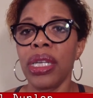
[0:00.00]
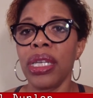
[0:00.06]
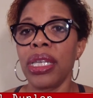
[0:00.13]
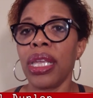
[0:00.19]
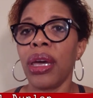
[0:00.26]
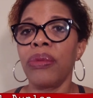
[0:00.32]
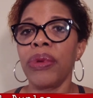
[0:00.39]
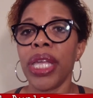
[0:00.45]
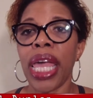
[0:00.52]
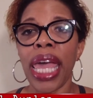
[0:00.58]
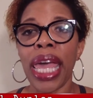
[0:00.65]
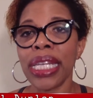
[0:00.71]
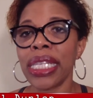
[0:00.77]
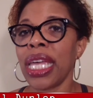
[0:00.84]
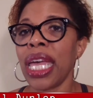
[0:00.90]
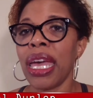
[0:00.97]
Now, we
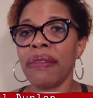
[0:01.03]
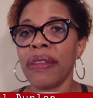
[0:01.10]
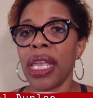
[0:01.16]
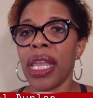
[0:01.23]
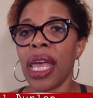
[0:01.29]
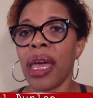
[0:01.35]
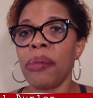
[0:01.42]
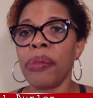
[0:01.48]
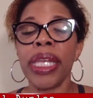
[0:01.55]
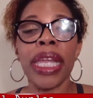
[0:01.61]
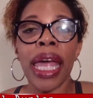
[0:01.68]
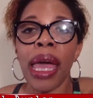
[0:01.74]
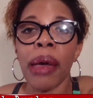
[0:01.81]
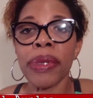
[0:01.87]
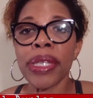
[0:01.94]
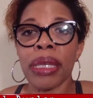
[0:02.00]
hate to have that happen. It
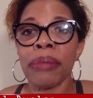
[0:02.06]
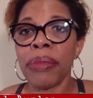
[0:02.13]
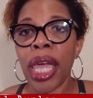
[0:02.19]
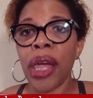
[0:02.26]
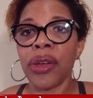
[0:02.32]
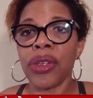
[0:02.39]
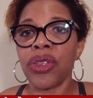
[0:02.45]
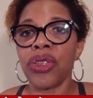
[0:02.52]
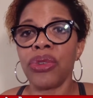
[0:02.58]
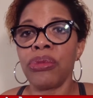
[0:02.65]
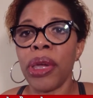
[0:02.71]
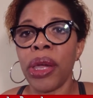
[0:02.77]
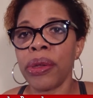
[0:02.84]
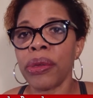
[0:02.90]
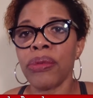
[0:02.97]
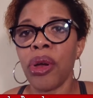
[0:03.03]
happens in marriages. You
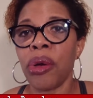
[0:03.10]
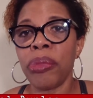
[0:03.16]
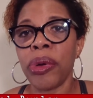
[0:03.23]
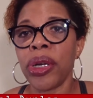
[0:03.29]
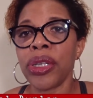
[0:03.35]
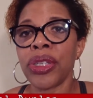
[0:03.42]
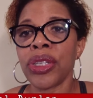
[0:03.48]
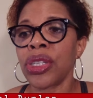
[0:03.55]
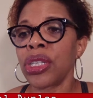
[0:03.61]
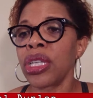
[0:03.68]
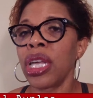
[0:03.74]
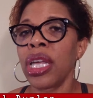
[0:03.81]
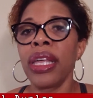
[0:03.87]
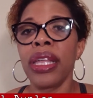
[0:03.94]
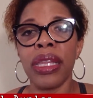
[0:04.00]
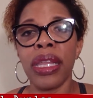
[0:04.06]
marry the wrong person,
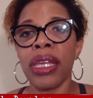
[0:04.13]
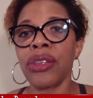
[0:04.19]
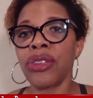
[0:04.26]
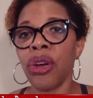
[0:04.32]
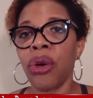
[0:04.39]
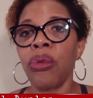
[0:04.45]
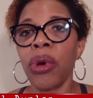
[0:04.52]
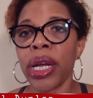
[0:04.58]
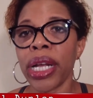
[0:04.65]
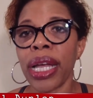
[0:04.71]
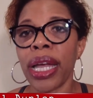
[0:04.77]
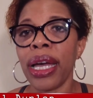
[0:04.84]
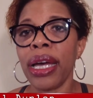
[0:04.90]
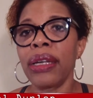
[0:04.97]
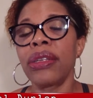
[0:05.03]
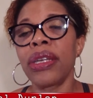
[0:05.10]
things don't work
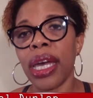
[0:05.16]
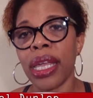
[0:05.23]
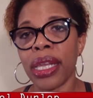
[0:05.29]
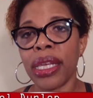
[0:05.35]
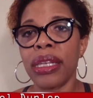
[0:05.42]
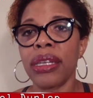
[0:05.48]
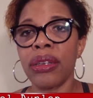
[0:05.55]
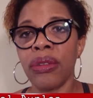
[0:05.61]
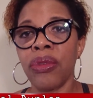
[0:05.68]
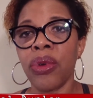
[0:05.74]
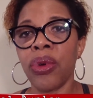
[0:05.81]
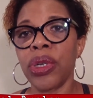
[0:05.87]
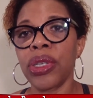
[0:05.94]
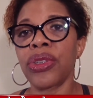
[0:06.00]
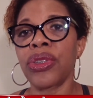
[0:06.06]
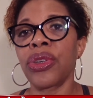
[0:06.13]
out, you got to get a
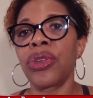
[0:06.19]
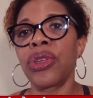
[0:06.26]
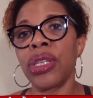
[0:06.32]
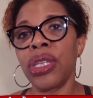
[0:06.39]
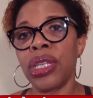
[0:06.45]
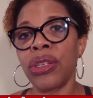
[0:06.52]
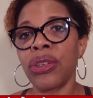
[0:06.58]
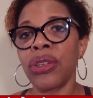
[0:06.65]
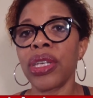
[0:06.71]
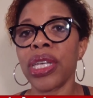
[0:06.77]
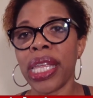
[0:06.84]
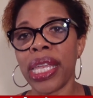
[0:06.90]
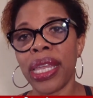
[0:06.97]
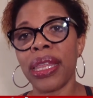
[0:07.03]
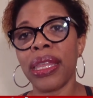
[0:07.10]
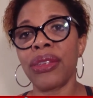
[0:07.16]
divorce. So you need to look
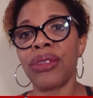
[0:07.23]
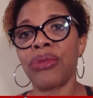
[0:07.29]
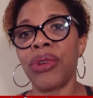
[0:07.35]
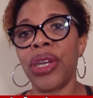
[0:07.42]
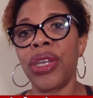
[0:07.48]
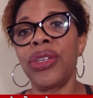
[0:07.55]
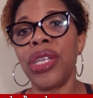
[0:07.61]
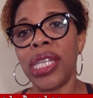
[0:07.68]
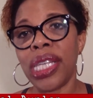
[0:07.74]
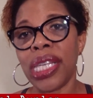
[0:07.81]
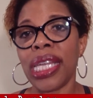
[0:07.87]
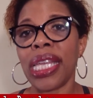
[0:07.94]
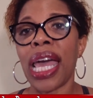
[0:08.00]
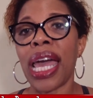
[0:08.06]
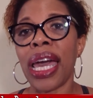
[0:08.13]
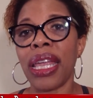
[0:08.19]
at it this way. You need to
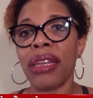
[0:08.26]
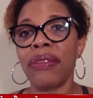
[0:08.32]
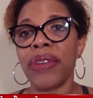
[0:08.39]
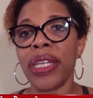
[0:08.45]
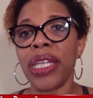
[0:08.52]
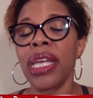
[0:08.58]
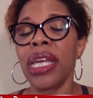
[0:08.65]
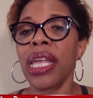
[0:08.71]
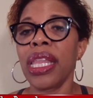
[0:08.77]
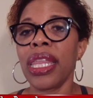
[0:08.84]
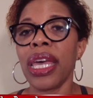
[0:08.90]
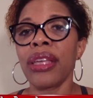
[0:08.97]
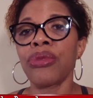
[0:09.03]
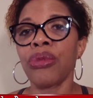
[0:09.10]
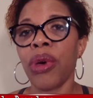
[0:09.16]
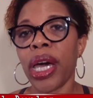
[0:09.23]
get out of it.
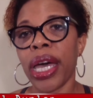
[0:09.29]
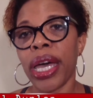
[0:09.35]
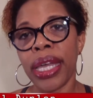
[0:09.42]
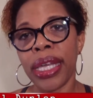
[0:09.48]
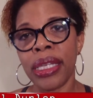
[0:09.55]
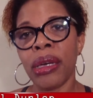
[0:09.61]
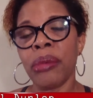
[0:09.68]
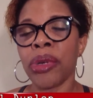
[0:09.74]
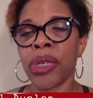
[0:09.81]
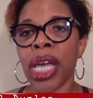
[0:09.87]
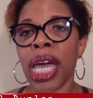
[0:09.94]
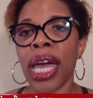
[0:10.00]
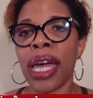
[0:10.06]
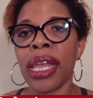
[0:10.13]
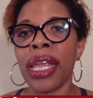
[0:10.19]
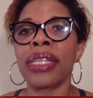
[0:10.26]
That's why in number 9,
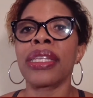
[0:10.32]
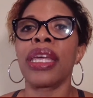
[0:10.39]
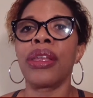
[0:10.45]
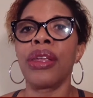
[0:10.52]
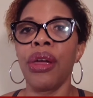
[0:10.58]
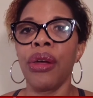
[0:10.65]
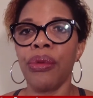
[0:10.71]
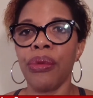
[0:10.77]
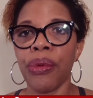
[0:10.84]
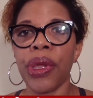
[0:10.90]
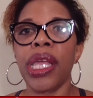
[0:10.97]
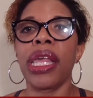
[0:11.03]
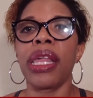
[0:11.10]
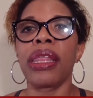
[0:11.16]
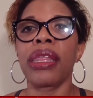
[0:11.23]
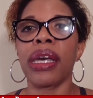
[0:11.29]
I said
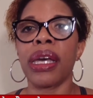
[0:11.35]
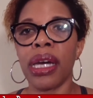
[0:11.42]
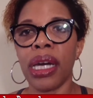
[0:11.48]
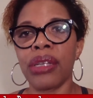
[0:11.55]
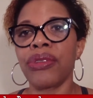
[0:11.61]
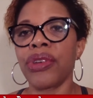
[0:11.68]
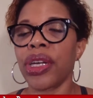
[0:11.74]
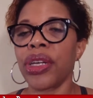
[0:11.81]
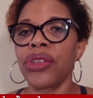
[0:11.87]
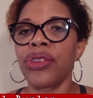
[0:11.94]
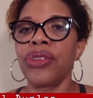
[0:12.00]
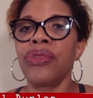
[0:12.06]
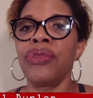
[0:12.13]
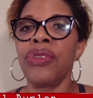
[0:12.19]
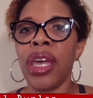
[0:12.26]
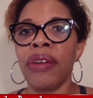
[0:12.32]
read the contract, because
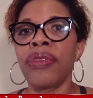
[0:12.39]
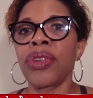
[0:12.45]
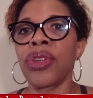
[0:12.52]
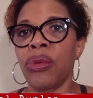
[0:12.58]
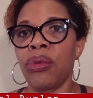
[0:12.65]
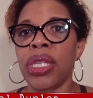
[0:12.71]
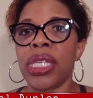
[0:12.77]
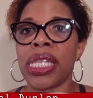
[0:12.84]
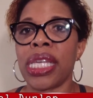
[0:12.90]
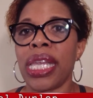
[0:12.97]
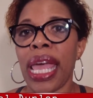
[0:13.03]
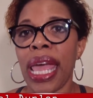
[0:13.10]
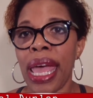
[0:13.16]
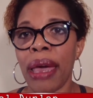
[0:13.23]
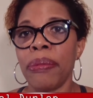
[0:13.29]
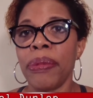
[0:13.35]
you never know what's going to
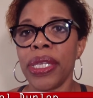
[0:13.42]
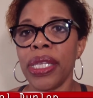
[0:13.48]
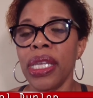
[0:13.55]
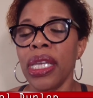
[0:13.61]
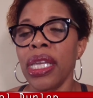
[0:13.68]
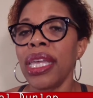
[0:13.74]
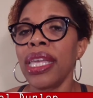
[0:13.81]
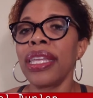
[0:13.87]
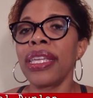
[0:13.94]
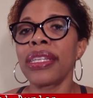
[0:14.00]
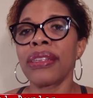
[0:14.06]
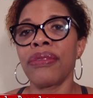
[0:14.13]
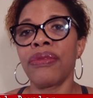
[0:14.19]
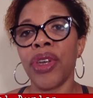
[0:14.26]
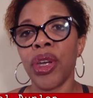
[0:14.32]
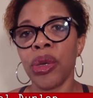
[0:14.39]
happen. It is
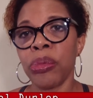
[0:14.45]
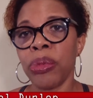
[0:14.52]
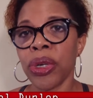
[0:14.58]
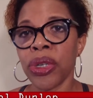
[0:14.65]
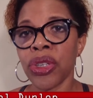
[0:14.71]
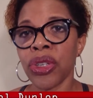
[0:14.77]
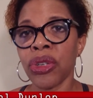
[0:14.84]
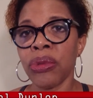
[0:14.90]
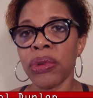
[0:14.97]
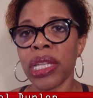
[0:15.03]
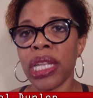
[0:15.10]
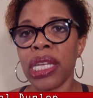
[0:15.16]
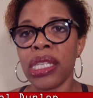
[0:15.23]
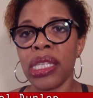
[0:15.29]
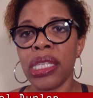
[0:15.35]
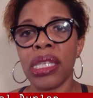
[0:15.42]
a very personal
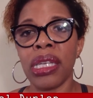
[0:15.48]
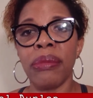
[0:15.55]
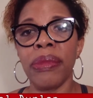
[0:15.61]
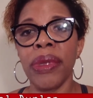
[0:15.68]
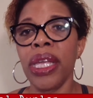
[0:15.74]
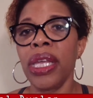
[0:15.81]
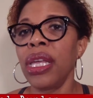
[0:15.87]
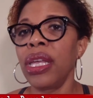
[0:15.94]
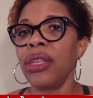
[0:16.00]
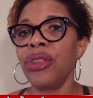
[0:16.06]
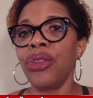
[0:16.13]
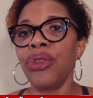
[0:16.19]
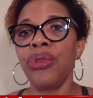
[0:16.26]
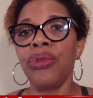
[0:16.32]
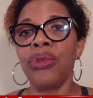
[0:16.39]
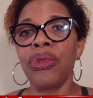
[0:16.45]
relationship.
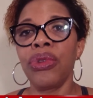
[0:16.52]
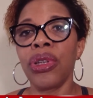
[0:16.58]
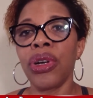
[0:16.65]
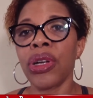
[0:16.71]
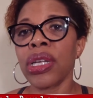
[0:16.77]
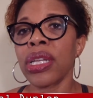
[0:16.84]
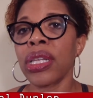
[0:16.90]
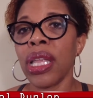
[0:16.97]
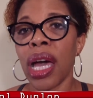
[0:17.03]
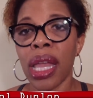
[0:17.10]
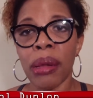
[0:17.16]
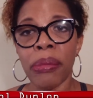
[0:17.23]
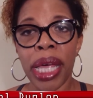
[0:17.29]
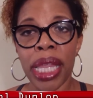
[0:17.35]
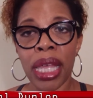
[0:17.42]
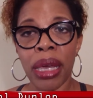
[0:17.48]
You learn a lot
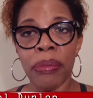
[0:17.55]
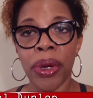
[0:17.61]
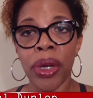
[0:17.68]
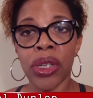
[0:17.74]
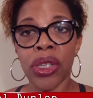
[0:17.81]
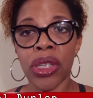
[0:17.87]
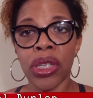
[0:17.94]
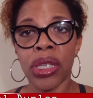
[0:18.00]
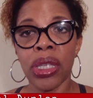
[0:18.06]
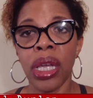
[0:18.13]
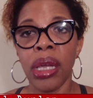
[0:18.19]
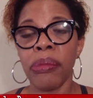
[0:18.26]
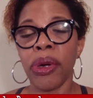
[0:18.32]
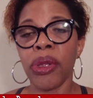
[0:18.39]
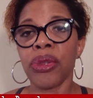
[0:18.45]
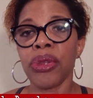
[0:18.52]
about that person.
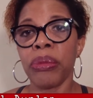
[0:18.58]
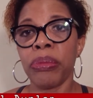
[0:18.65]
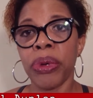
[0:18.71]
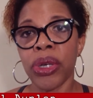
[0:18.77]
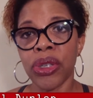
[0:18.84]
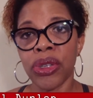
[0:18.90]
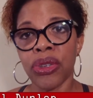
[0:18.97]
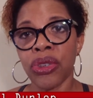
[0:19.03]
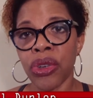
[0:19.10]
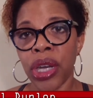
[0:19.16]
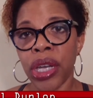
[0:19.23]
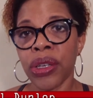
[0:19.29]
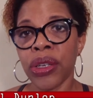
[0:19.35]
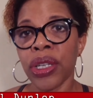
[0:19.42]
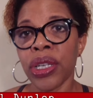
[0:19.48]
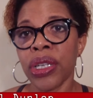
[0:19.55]
Both the personal
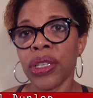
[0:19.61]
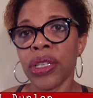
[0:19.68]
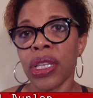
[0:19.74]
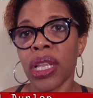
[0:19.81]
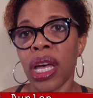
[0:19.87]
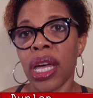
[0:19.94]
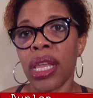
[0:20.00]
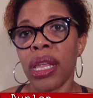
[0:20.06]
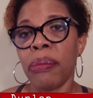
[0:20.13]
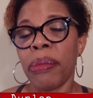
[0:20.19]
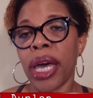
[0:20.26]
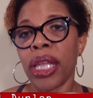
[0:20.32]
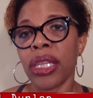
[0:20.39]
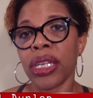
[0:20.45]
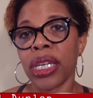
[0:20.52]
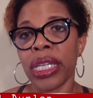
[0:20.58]
trainer learns a lot
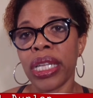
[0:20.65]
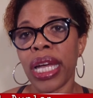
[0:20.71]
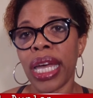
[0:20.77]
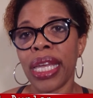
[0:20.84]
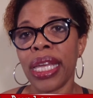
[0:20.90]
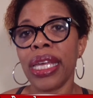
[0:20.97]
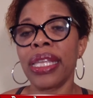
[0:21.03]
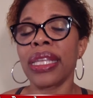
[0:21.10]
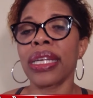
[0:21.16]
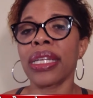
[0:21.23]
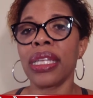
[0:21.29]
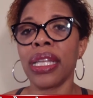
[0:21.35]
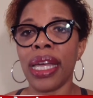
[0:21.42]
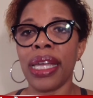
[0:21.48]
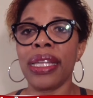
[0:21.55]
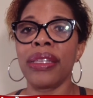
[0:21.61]
about the client, and the
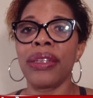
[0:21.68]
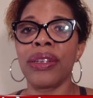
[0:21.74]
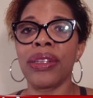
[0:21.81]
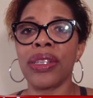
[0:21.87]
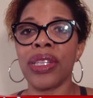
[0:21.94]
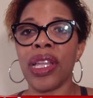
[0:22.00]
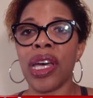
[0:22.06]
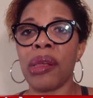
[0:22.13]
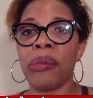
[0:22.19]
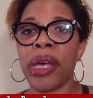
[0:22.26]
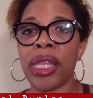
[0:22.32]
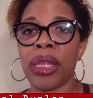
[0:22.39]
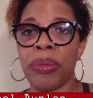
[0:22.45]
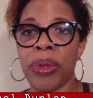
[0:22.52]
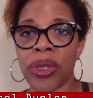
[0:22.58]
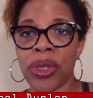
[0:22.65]
client learns a lot about
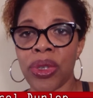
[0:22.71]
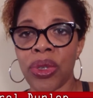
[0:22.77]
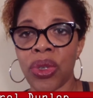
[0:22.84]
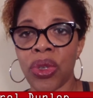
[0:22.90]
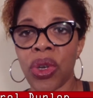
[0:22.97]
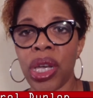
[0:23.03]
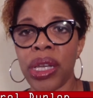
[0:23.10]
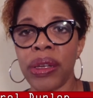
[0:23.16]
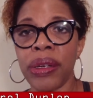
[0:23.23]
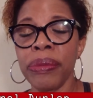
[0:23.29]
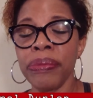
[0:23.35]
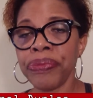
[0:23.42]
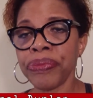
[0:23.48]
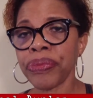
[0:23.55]
the personal trainer.